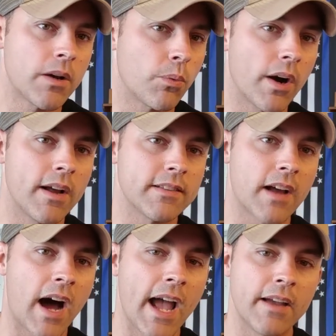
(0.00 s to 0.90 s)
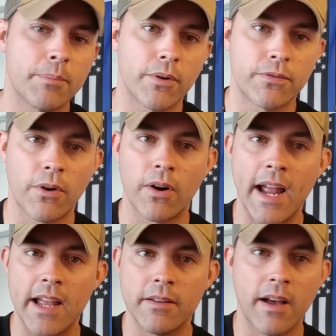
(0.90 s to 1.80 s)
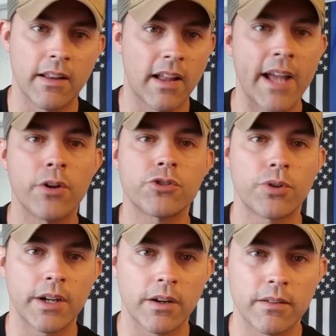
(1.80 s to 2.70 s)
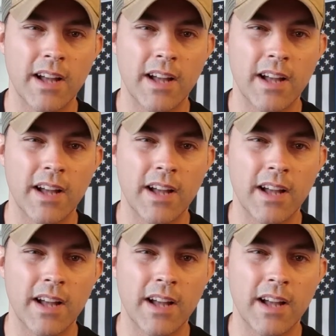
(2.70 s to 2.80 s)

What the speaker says: whereas I prefer a lighter trigger.